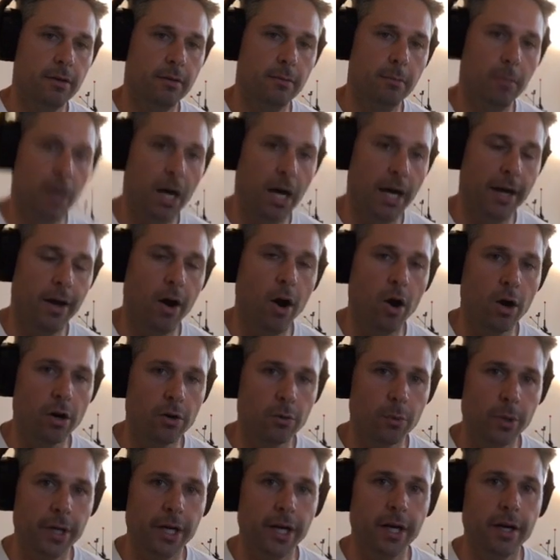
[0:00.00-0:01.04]
my
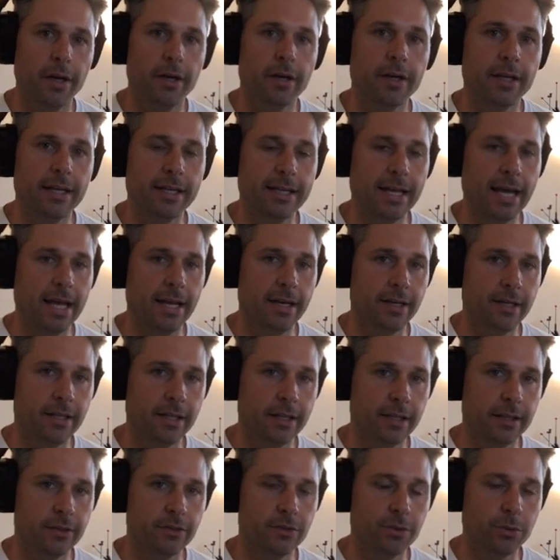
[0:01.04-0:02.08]
hardware and
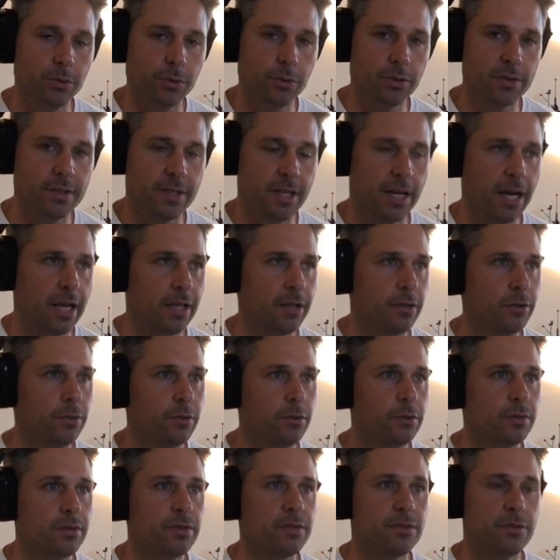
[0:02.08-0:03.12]
editing tools that I
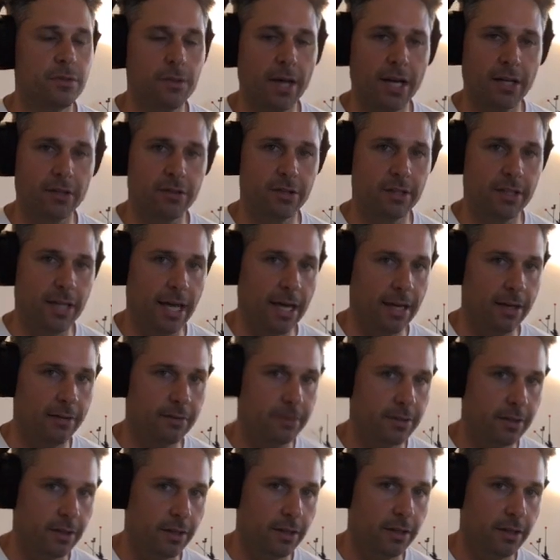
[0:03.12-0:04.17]
use to actually edit
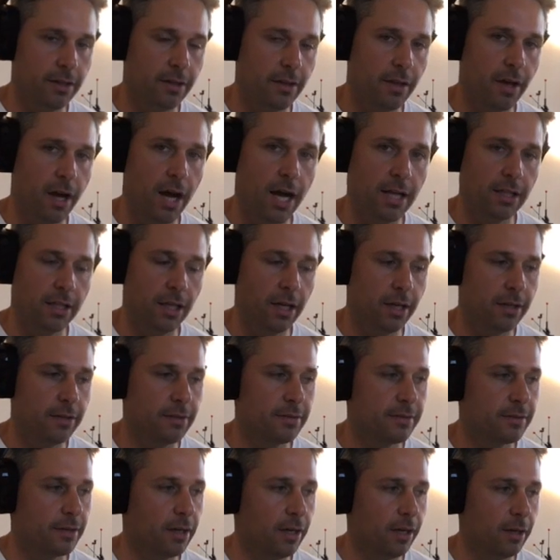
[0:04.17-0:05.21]
the hotlines.